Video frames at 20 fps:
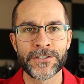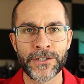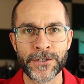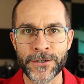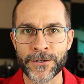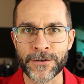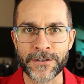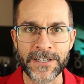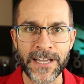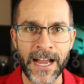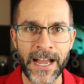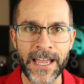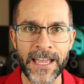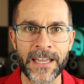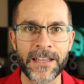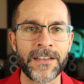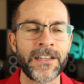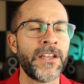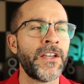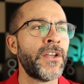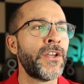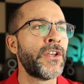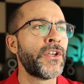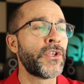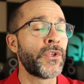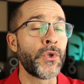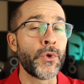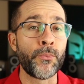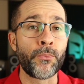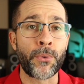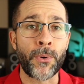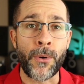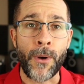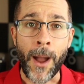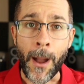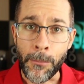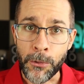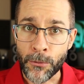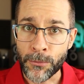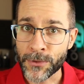to your diet, you
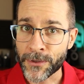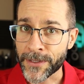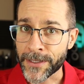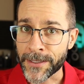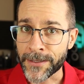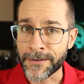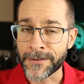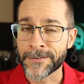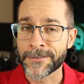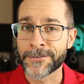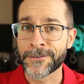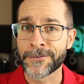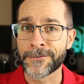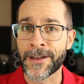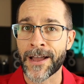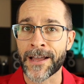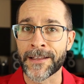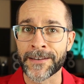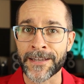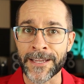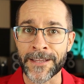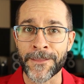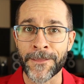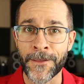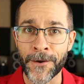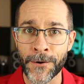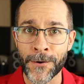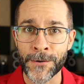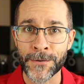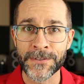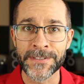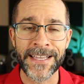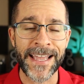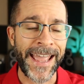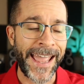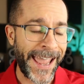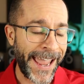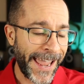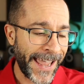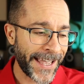probably do not need those.
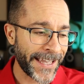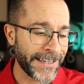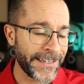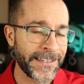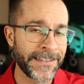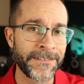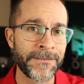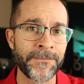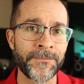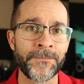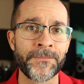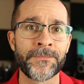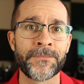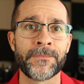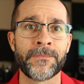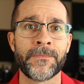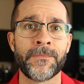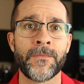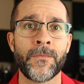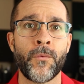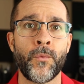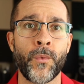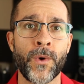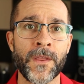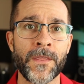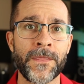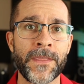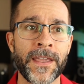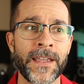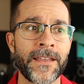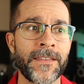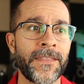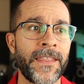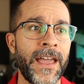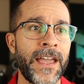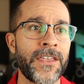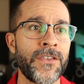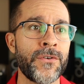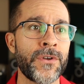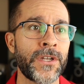And one thing
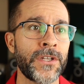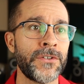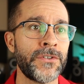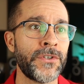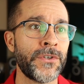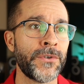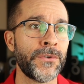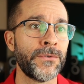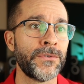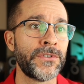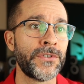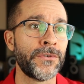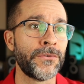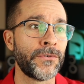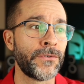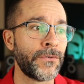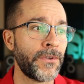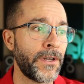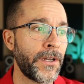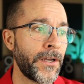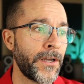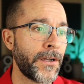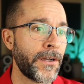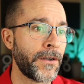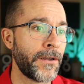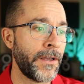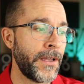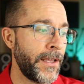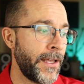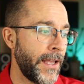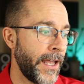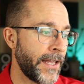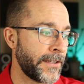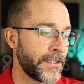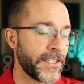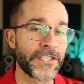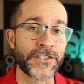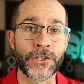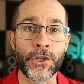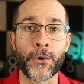that you can do to at
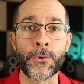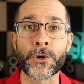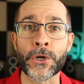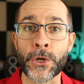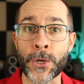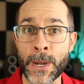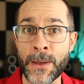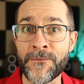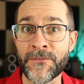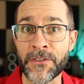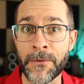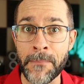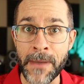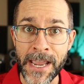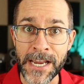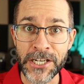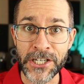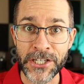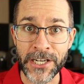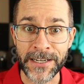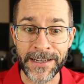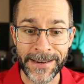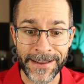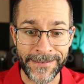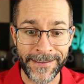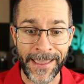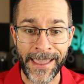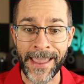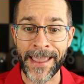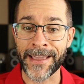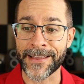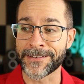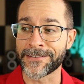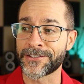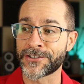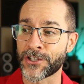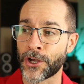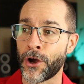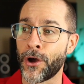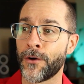least lower your inflammation and
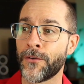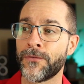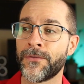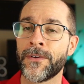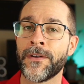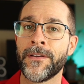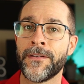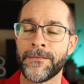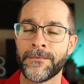solve